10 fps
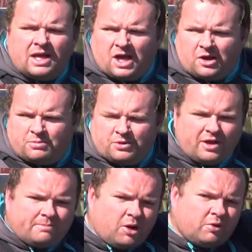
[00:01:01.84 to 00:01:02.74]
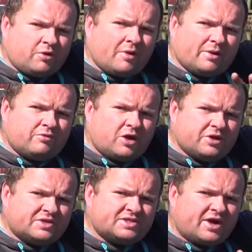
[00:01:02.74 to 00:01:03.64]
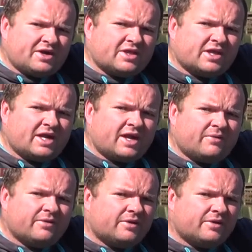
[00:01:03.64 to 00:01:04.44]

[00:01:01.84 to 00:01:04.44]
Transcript: I'd put that pole roller right on the side of the canal